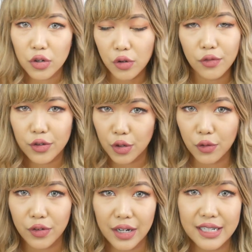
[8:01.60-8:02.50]
and over and
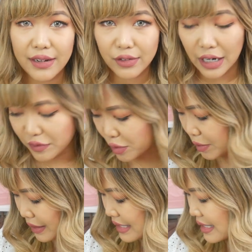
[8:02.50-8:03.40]
over and never have to
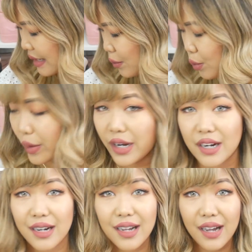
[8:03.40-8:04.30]
replace them,
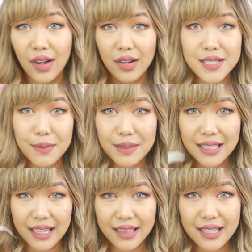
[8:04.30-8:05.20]
where something
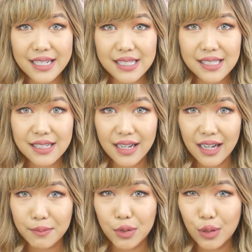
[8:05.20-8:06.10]
like this,
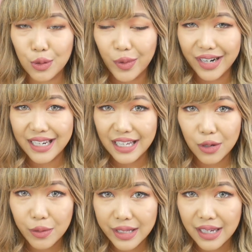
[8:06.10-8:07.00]
you can wear it
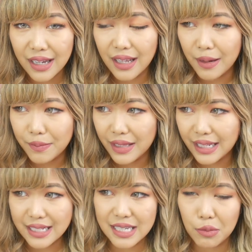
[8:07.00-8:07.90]
equally, like
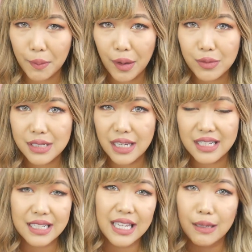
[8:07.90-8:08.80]
the same amount,
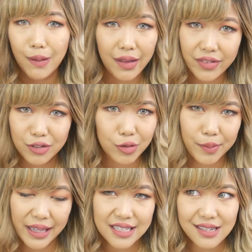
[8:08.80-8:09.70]
and keep having to
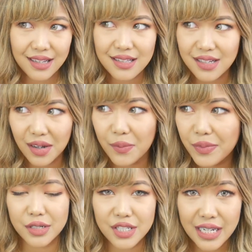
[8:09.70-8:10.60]
replace it. So
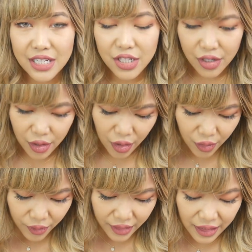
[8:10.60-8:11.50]
to each their
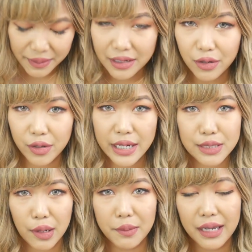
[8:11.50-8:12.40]
own. I know you guys
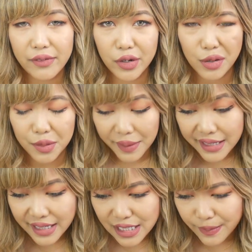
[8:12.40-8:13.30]
probably have your own
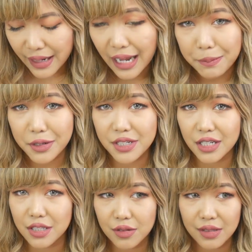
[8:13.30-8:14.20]
opinions, but I
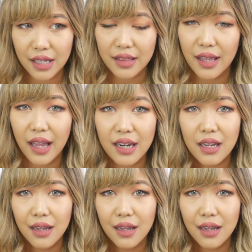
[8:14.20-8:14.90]
personally do think that